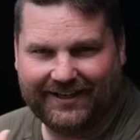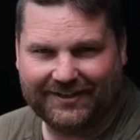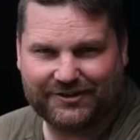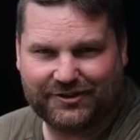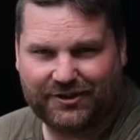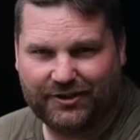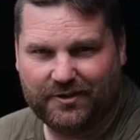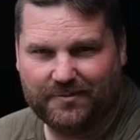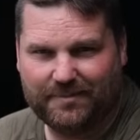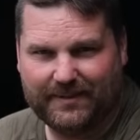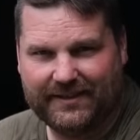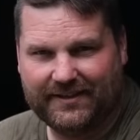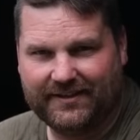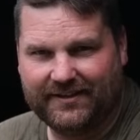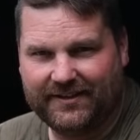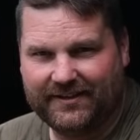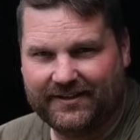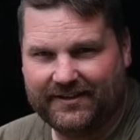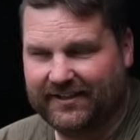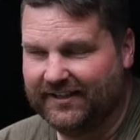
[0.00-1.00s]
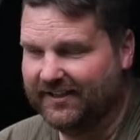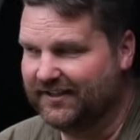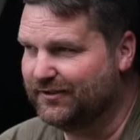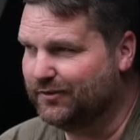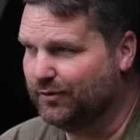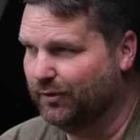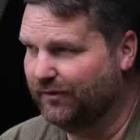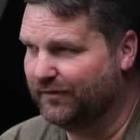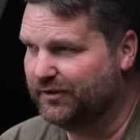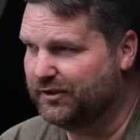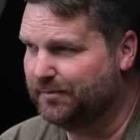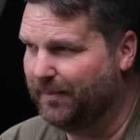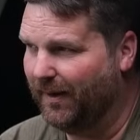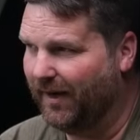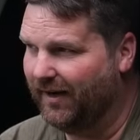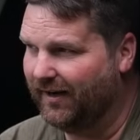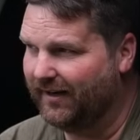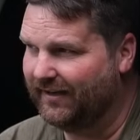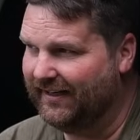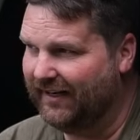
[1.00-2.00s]
that's going to be the sort of
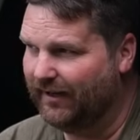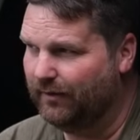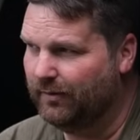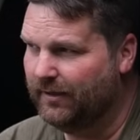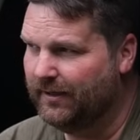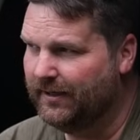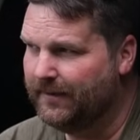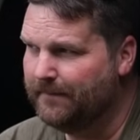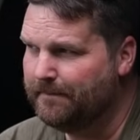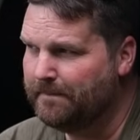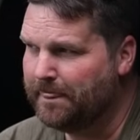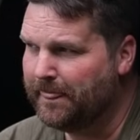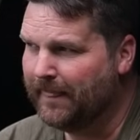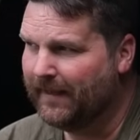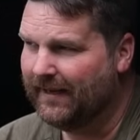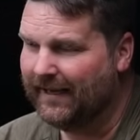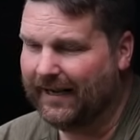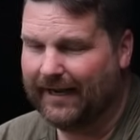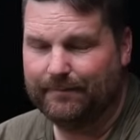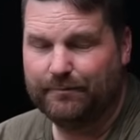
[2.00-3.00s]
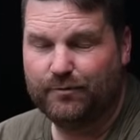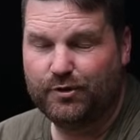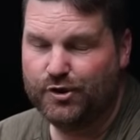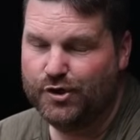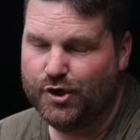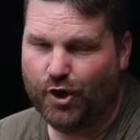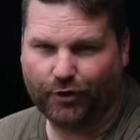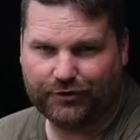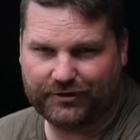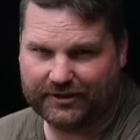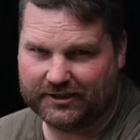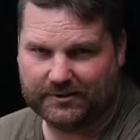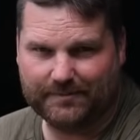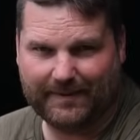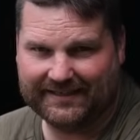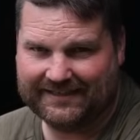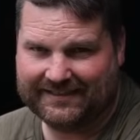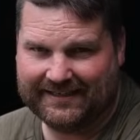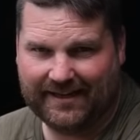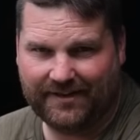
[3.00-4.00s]
spark. Now, I'm not
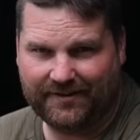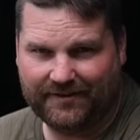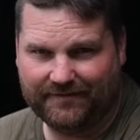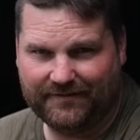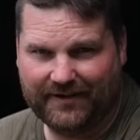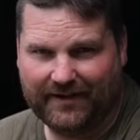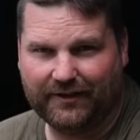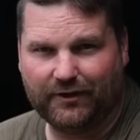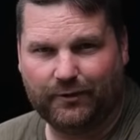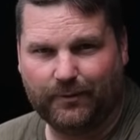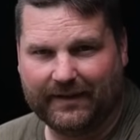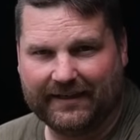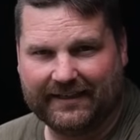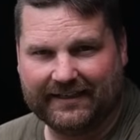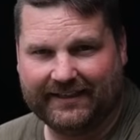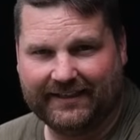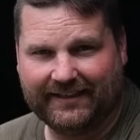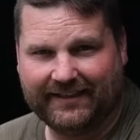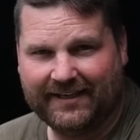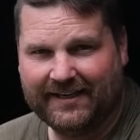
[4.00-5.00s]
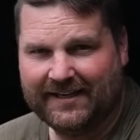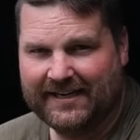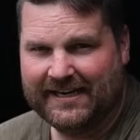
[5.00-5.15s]
expecting anything very quickly.